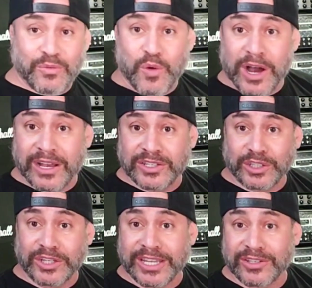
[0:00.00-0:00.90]
was
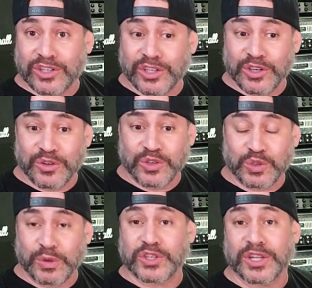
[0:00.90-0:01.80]
looking to
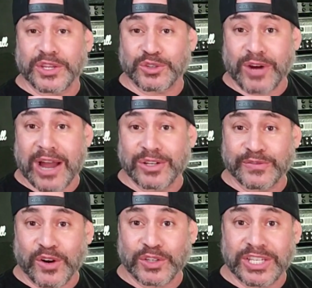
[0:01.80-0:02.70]
switch things around as
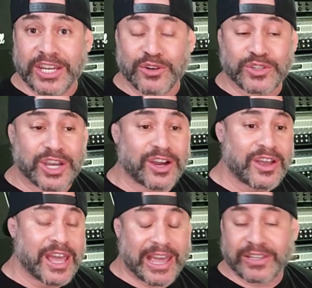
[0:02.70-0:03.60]
far as gears go,
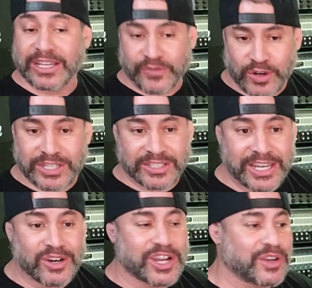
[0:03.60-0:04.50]
as far as his
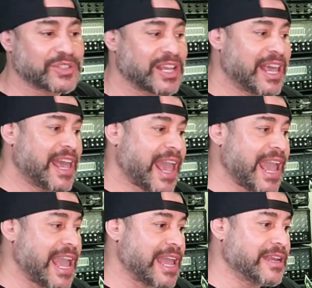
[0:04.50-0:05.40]
gear goes,
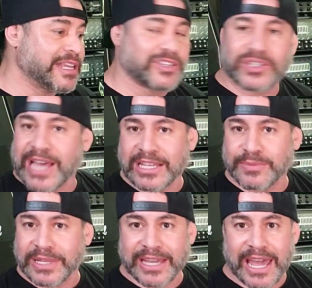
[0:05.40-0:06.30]
and he just
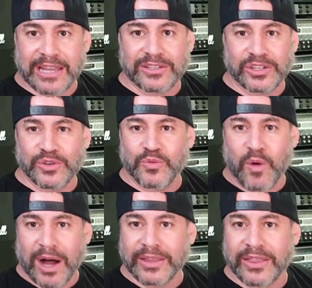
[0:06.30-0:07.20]
asked me like, "Hey, do you
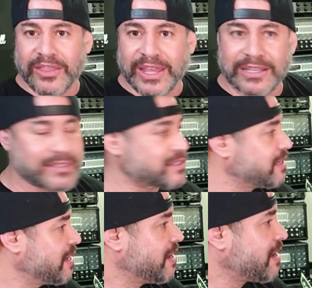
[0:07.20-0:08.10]
want this?"
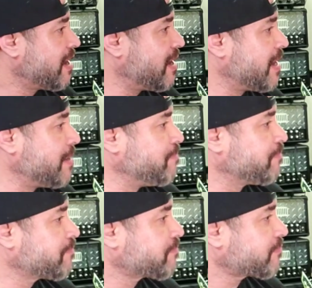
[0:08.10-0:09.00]

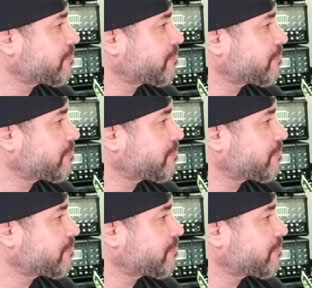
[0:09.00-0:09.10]
Um,